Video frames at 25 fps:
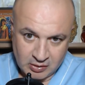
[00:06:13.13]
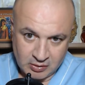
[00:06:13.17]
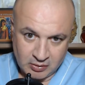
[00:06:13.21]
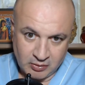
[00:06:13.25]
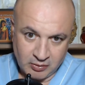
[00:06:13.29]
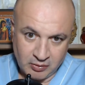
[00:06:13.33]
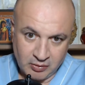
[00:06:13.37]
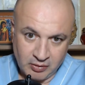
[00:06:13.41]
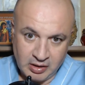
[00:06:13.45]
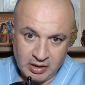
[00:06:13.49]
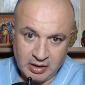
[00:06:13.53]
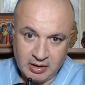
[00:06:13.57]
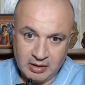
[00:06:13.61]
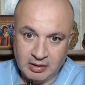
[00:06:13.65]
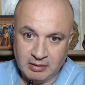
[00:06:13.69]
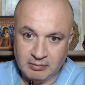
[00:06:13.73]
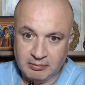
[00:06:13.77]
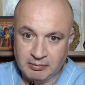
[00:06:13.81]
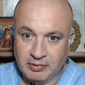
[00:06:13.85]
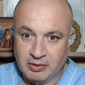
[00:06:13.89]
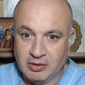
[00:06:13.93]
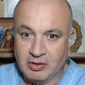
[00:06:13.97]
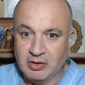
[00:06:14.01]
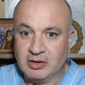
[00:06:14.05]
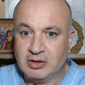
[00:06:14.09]
or
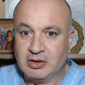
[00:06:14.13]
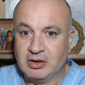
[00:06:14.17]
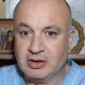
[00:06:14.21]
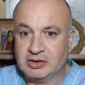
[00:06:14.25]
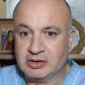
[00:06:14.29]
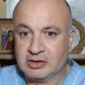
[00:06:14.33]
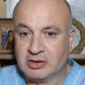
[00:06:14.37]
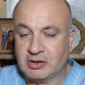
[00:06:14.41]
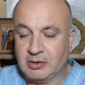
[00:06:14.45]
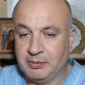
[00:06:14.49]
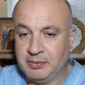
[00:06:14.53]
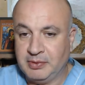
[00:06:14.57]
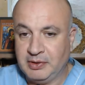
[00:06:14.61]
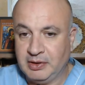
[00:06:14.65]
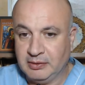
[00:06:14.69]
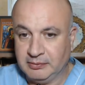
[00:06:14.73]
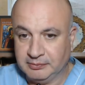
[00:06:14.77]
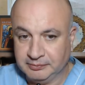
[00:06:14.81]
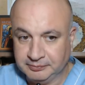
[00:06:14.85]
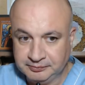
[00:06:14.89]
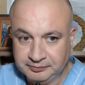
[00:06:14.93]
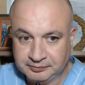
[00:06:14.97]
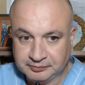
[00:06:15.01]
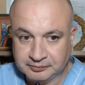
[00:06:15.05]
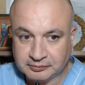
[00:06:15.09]
bronchoscopy
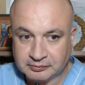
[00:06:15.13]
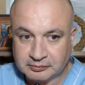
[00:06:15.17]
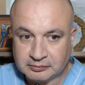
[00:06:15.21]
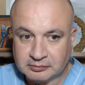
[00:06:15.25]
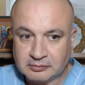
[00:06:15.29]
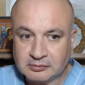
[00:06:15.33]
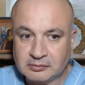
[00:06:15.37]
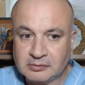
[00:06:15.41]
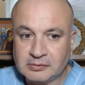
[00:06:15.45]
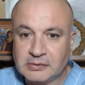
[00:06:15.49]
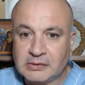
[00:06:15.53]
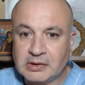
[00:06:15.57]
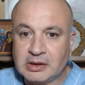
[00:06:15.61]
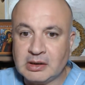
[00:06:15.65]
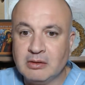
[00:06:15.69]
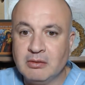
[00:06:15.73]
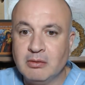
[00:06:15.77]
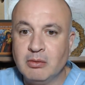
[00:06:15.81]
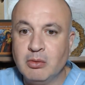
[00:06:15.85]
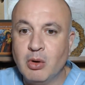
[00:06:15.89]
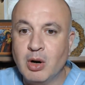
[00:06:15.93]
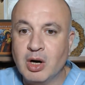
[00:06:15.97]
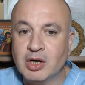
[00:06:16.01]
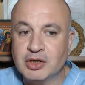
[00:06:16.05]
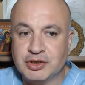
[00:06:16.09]

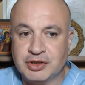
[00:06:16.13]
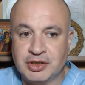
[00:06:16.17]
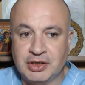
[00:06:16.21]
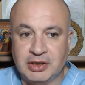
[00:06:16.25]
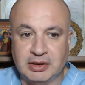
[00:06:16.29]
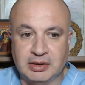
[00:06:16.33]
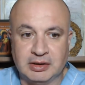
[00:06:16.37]
washing.